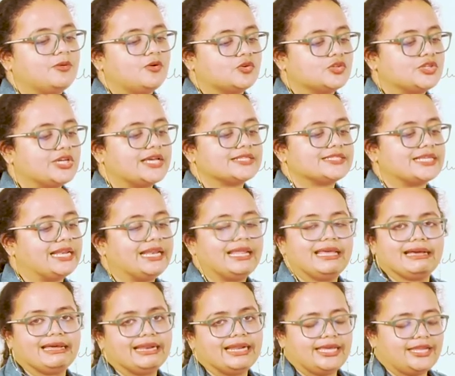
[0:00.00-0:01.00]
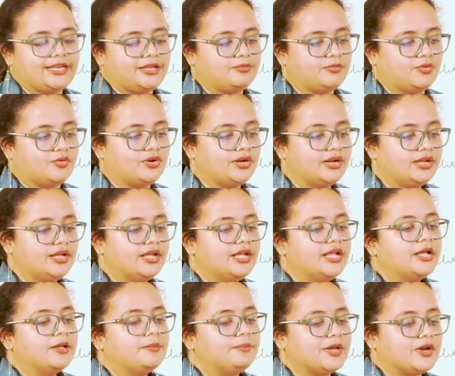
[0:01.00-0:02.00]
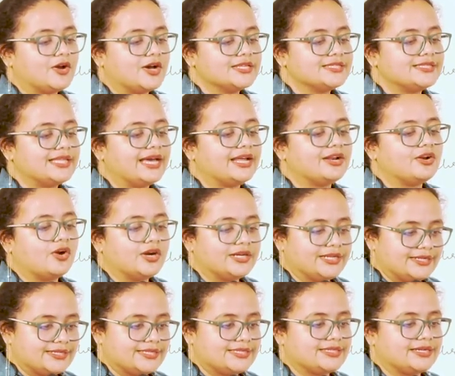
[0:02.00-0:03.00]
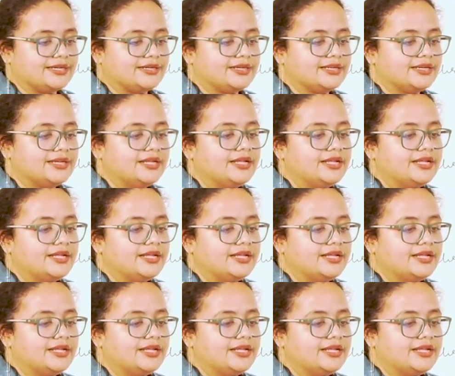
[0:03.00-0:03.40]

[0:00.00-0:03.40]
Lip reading: Moksha, Sallekhana anymore because they are not instant.